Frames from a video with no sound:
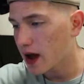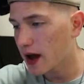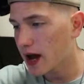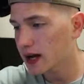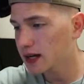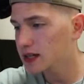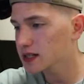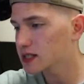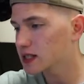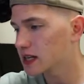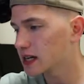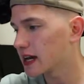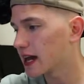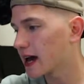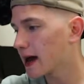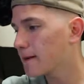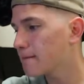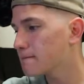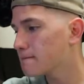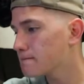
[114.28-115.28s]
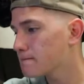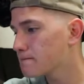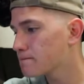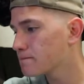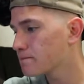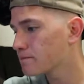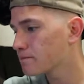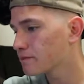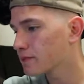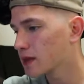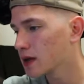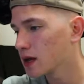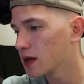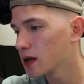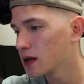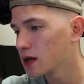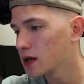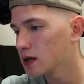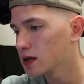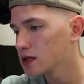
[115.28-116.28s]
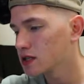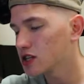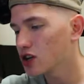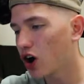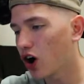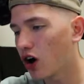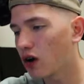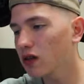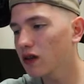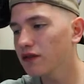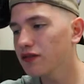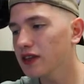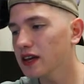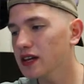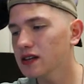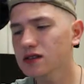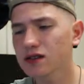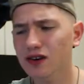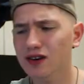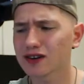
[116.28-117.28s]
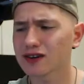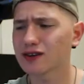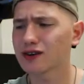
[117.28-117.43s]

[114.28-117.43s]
I can see that. See, all of these are